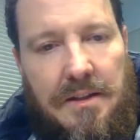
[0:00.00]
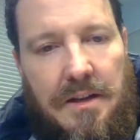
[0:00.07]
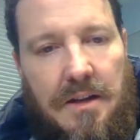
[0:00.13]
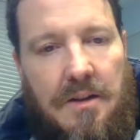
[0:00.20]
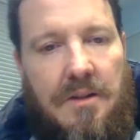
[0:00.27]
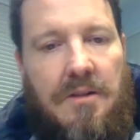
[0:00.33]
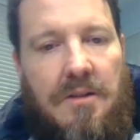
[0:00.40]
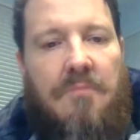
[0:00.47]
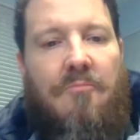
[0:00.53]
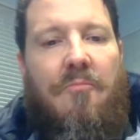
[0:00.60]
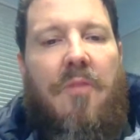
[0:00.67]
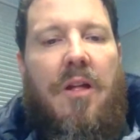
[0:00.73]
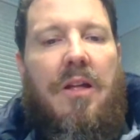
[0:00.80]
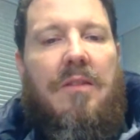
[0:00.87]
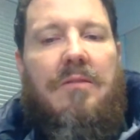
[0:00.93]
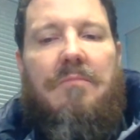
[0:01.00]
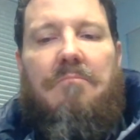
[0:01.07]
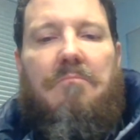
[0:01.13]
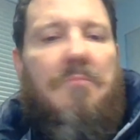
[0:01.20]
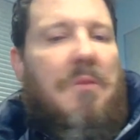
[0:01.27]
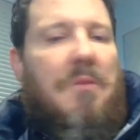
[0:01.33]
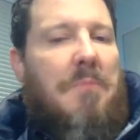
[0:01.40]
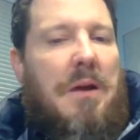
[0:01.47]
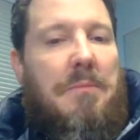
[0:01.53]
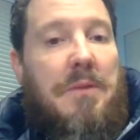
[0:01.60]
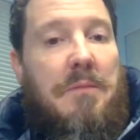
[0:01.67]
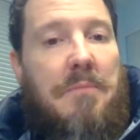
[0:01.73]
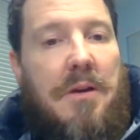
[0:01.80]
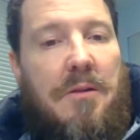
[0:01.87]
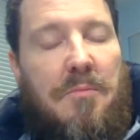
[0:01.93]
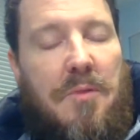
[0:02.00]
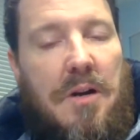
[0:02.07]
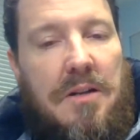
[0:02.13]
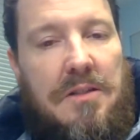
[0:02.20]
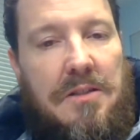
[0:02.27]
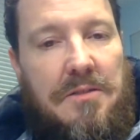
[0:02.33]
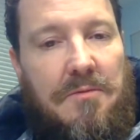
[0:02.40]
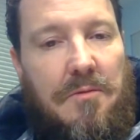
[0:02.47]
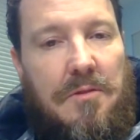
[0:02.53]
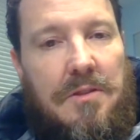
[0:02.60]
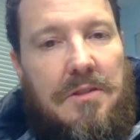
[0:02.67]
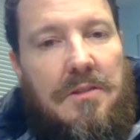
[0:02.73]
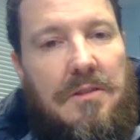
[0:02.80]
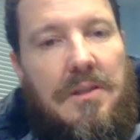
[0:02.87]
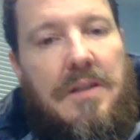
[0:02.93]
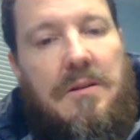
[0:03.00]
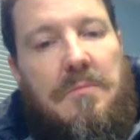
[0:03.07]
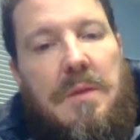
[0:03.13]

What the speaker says: There might be a better process for this later.